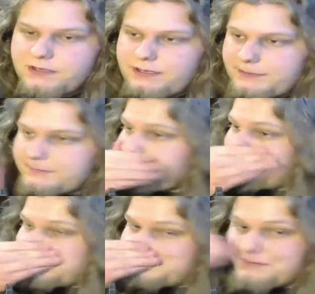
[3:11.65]
I
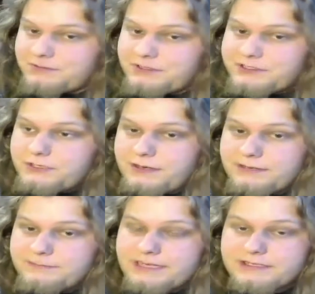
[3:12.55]
believe it was World War II,
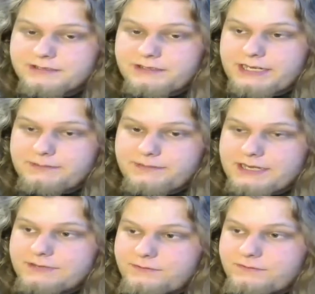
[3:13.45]
and basically
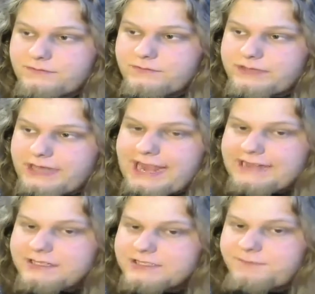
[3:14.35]
they
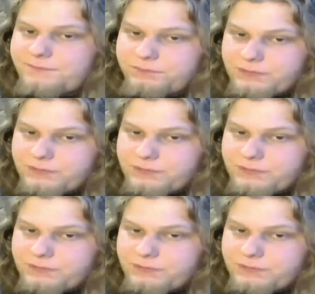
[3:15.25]
had this